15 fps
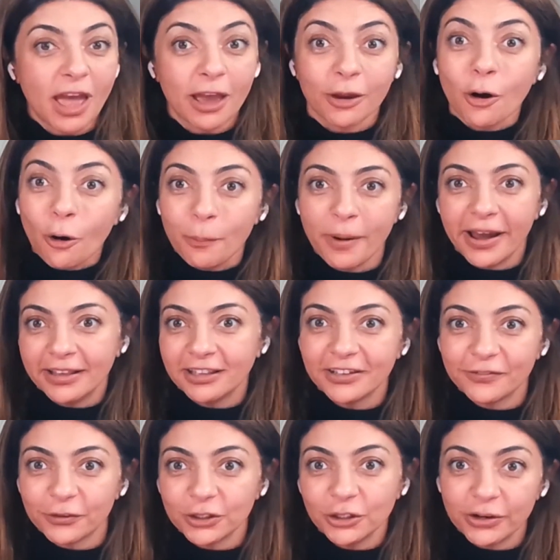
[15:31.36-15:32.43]

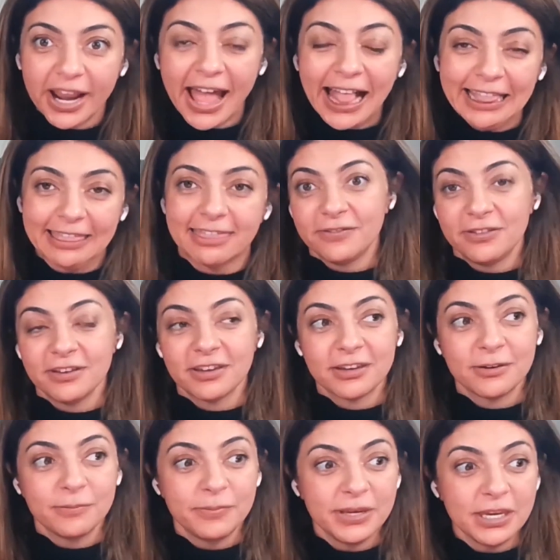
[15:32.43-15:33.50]
co-pilot for your health that
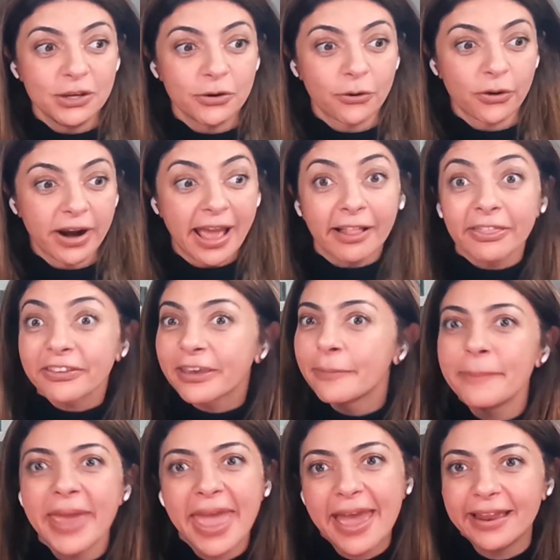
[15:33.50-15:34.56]
can be your health
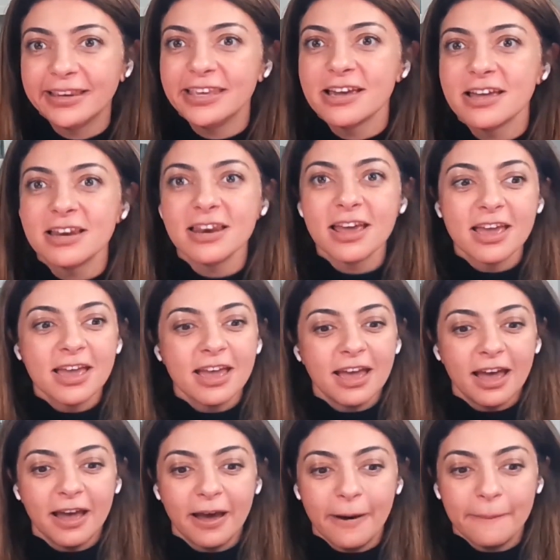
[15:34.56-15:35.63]
companion.
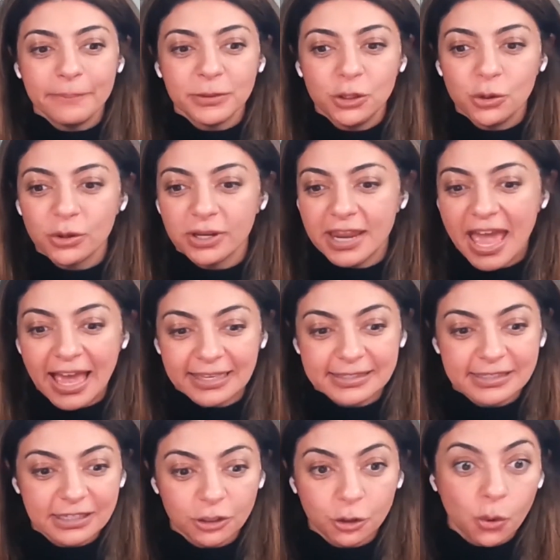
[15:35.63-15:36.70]
You can
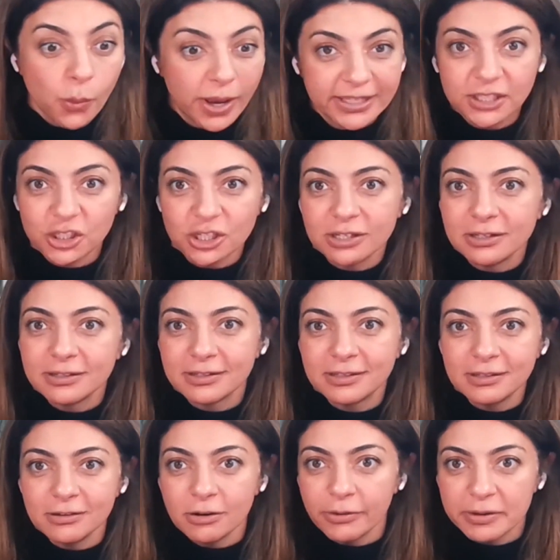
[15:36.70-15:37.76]
ask it
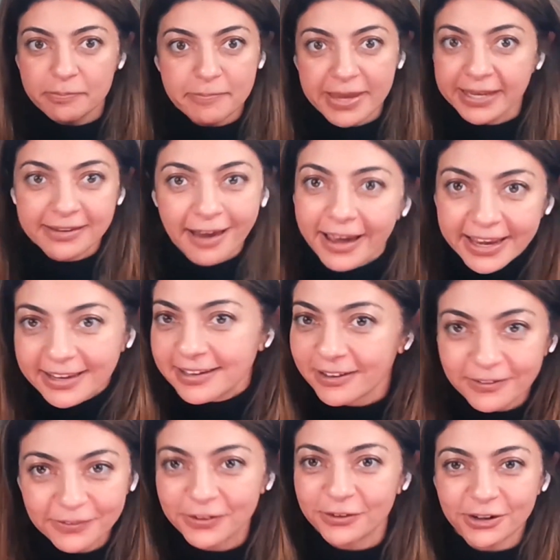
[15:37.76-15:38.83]
questions, at midnight
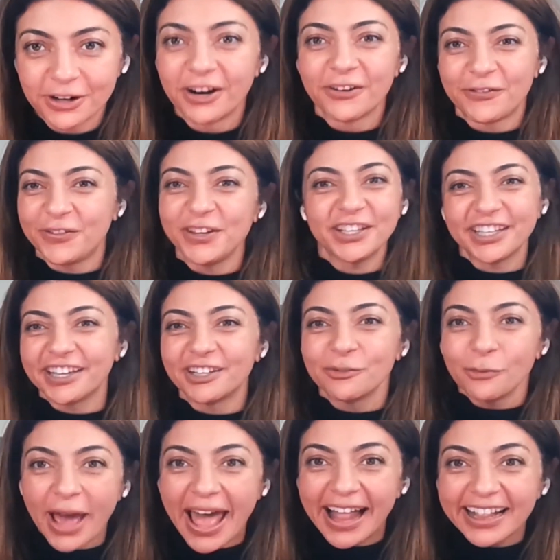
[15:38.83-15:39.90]
if you're feeling
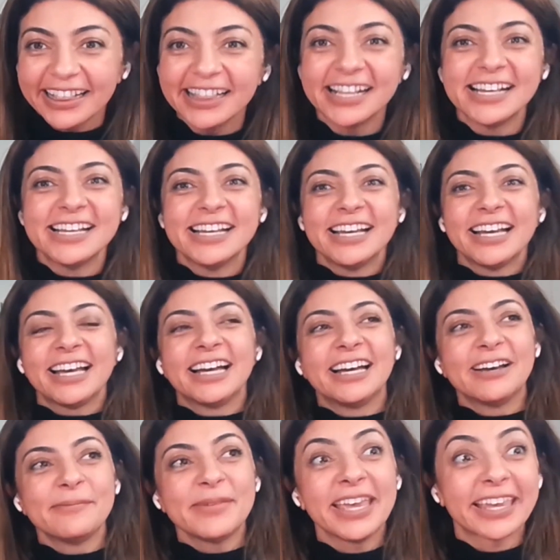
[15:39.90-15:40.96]
unwell.
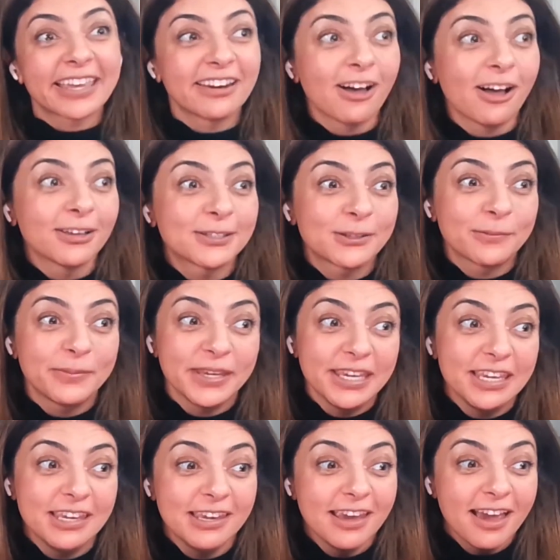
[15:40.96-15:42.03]
It can also
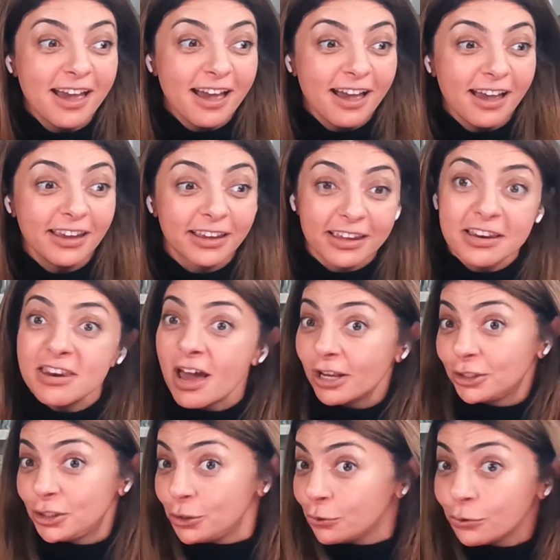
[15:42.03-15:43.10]
it can
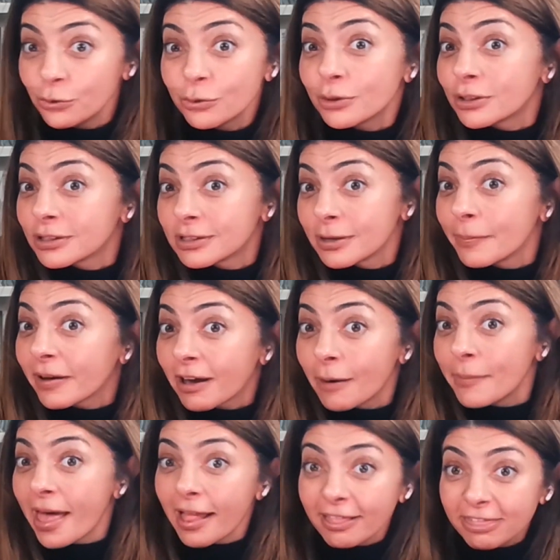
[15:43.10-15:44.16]
nudge you to
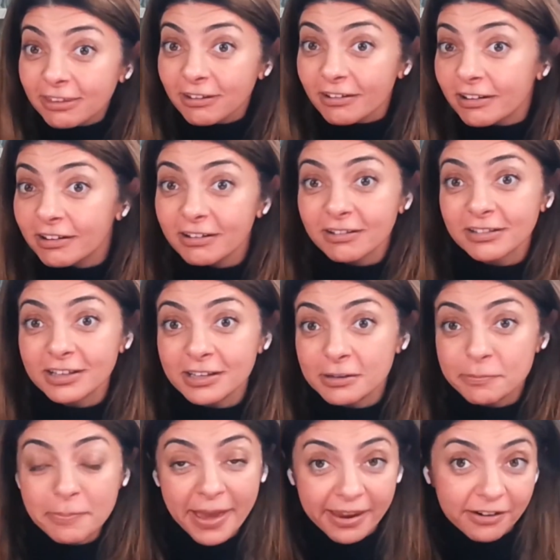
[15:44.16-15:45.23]
become healthier,
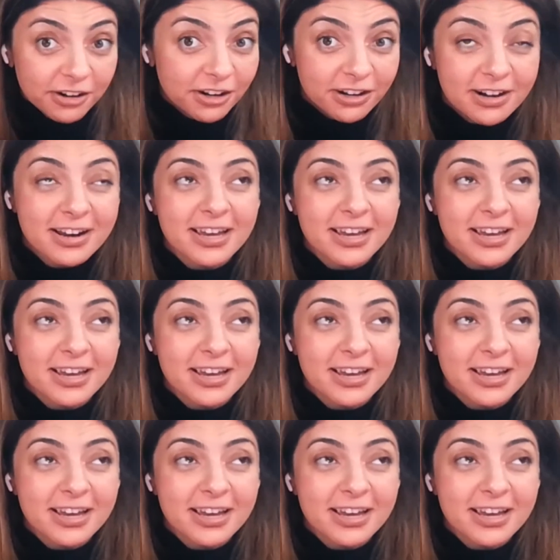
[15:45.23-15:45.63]
eat better.